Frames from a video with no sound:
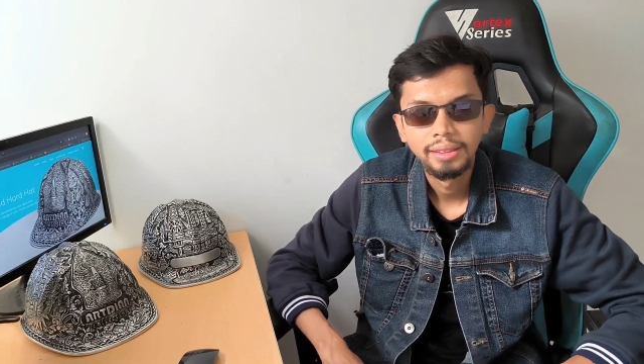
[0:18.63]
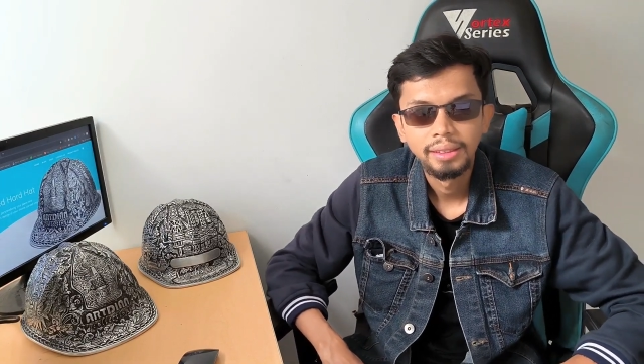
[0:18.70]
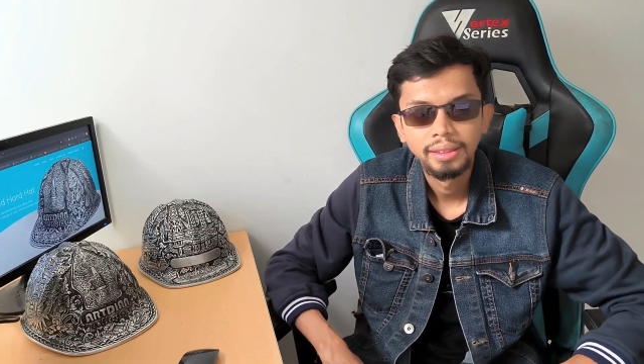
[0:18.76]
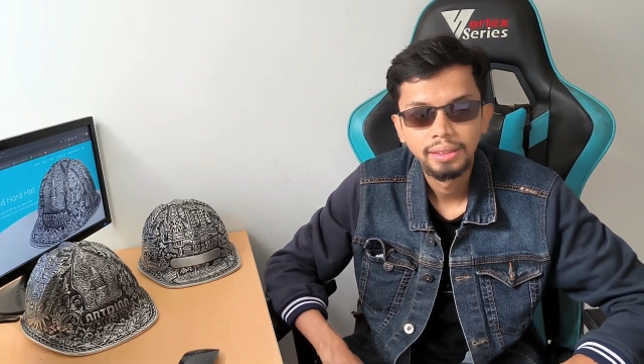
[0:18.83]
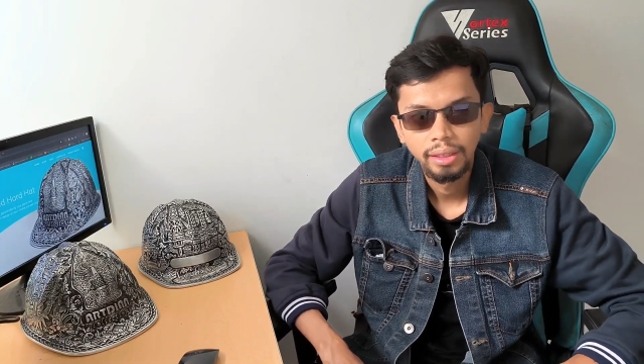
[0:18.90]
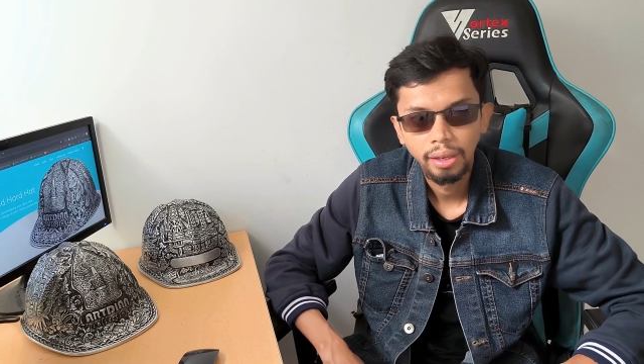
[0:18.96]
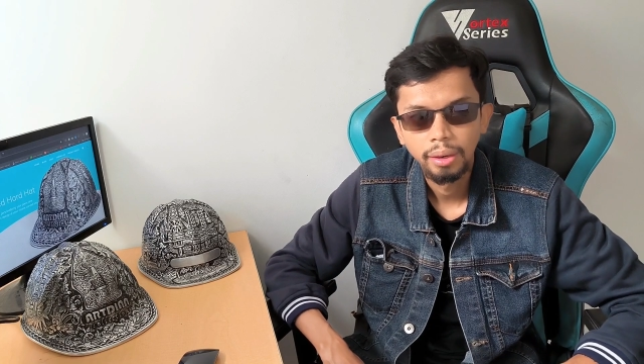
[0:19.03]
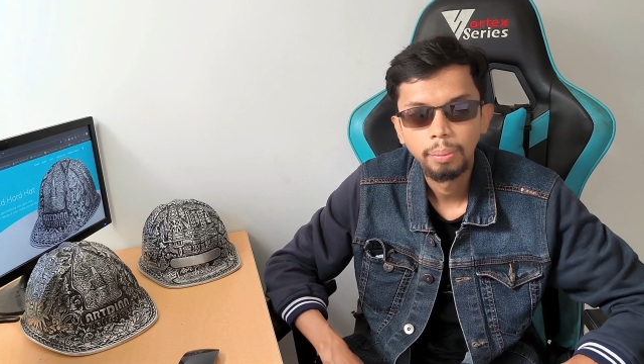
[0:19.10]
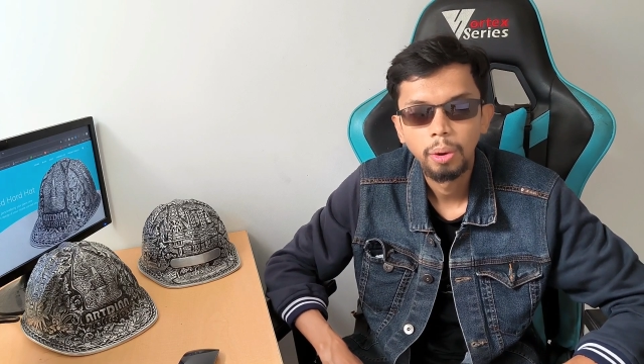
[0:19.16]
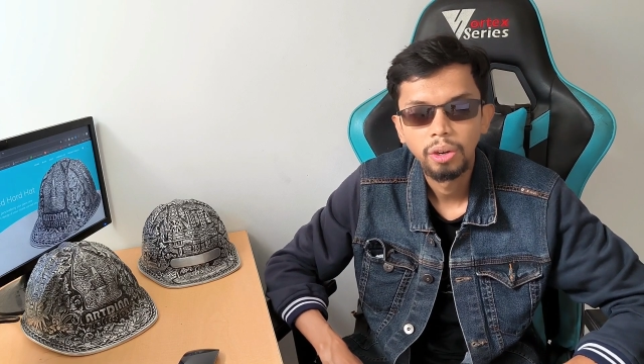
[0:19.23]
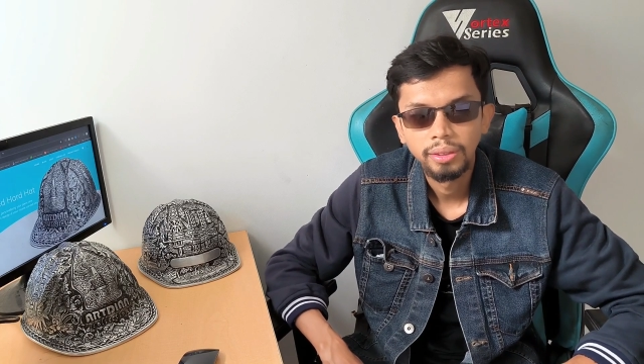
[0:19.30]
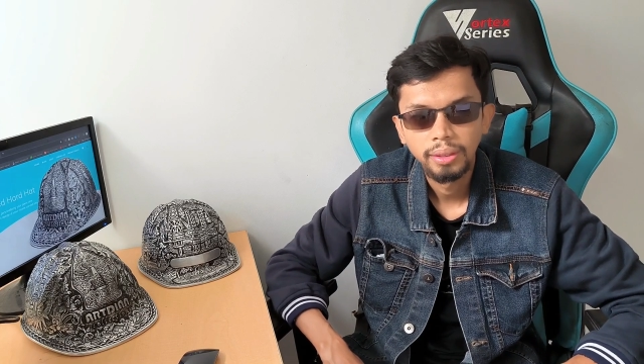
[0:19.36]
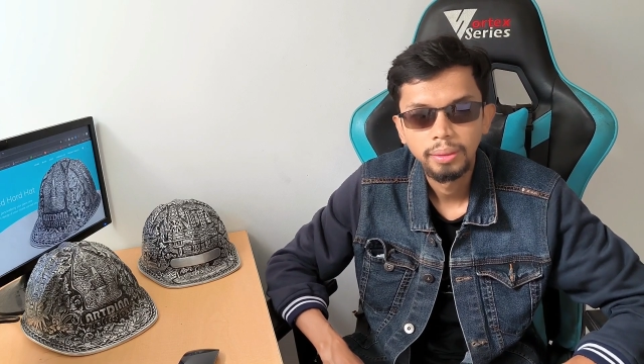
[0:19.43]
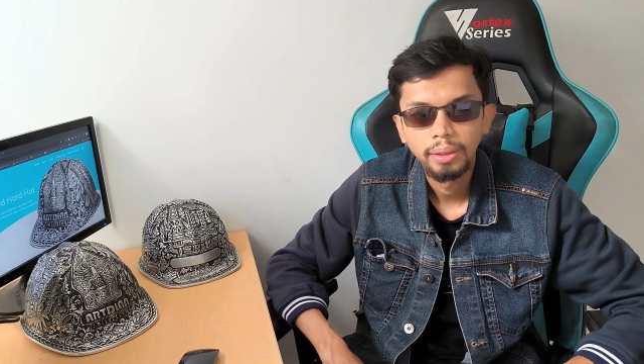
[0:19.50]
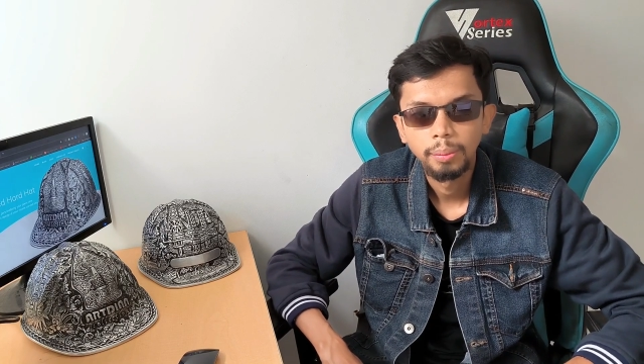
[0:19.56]
is an
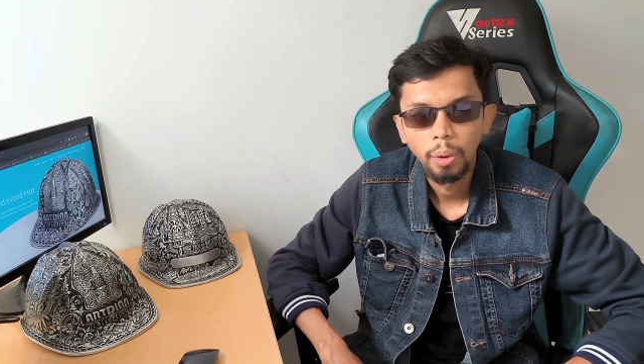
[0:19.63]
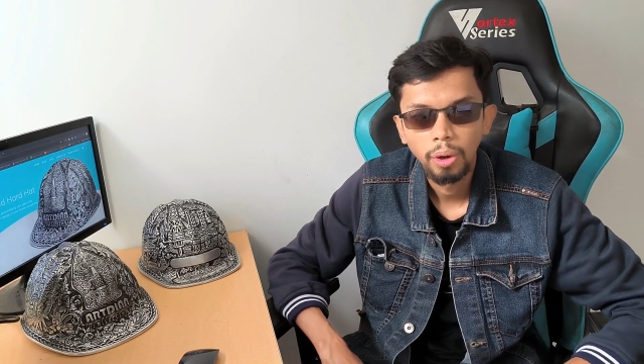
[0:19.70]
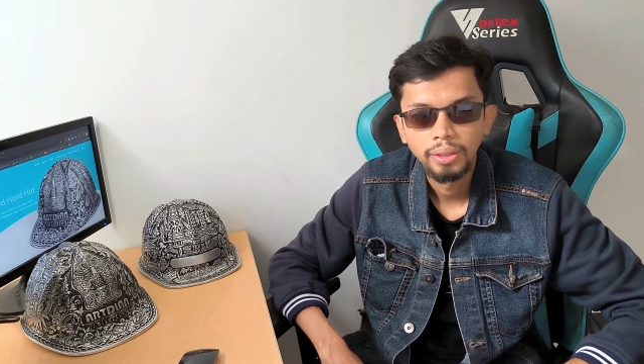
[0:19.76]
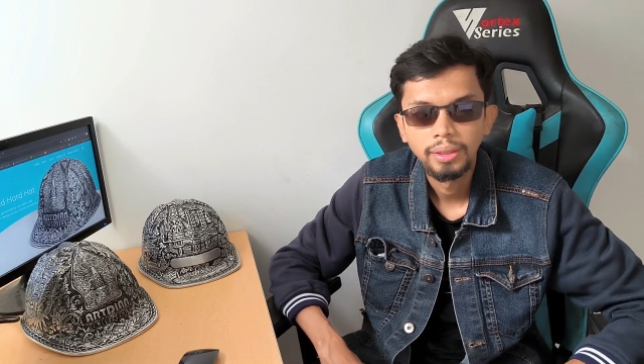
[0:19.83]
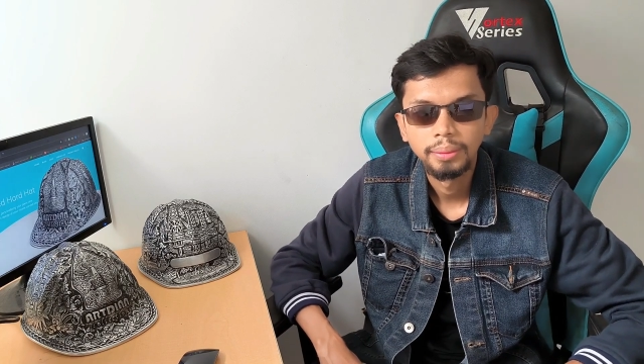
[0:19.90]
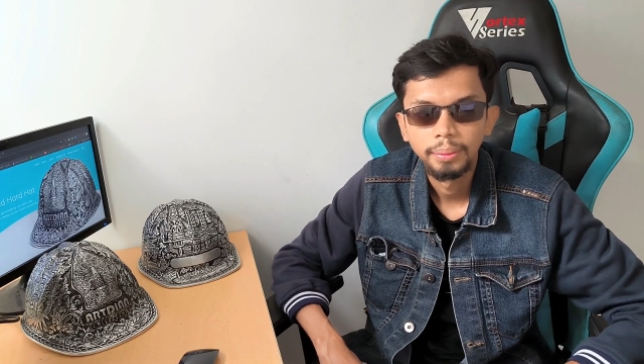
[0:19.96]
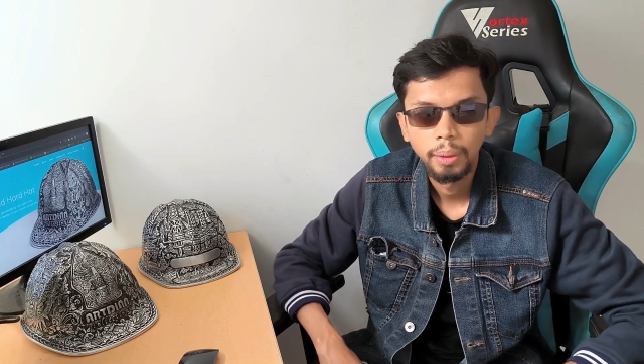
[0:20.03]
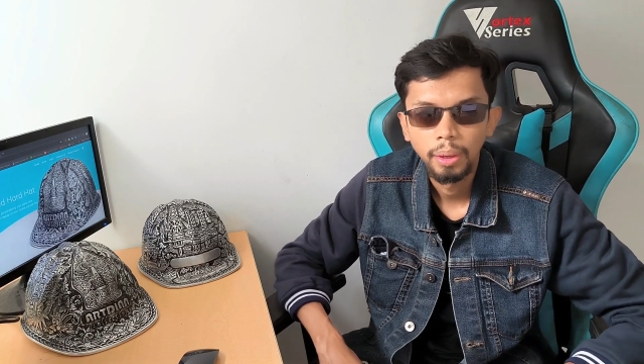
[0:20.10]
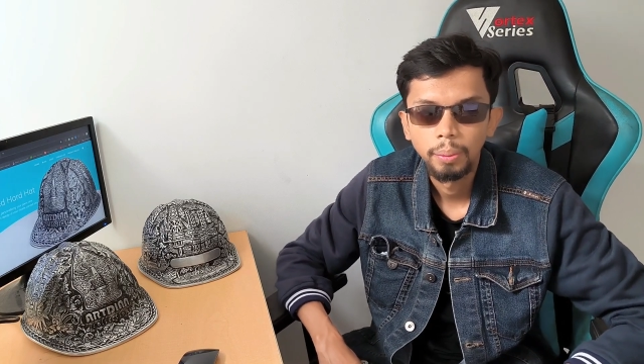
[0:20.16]
important part of that